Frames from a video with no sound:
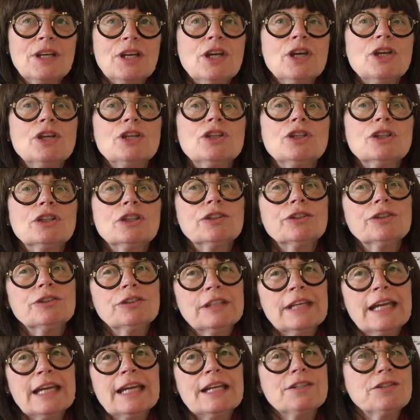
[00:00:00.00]
You'll learn
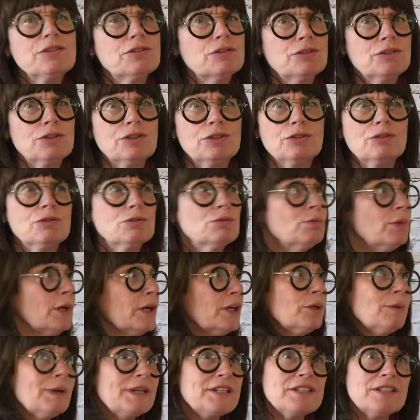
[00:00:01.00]
the answers to where
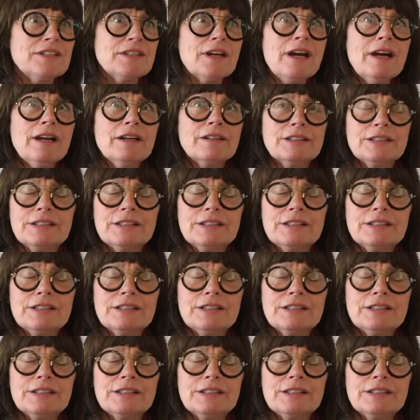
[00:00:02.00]
do I start?